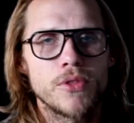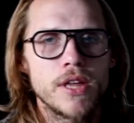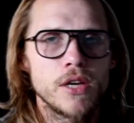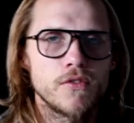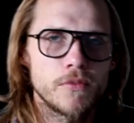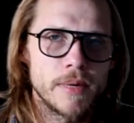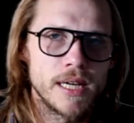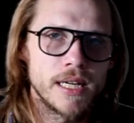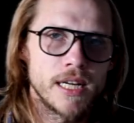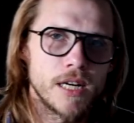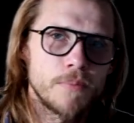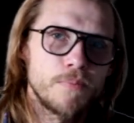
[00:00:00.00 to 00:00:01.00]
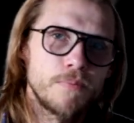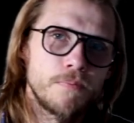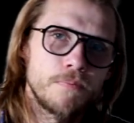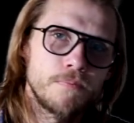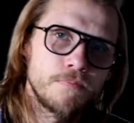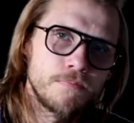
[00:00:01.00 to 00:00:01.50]
thank you for being here.
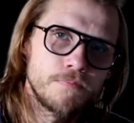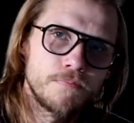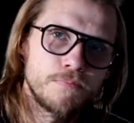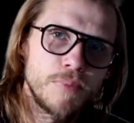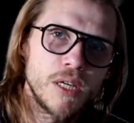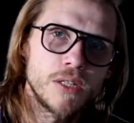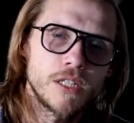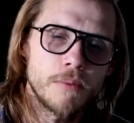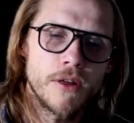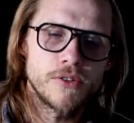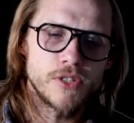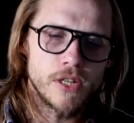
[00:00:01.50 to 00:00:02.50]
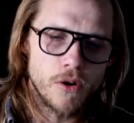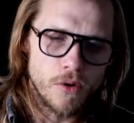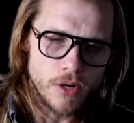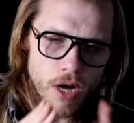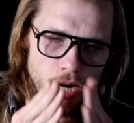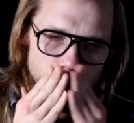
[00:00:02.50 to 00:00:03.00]
Be good to your mothers, eat a
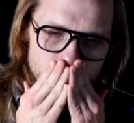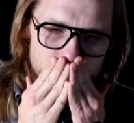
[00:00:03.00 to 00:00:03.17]
corn dog.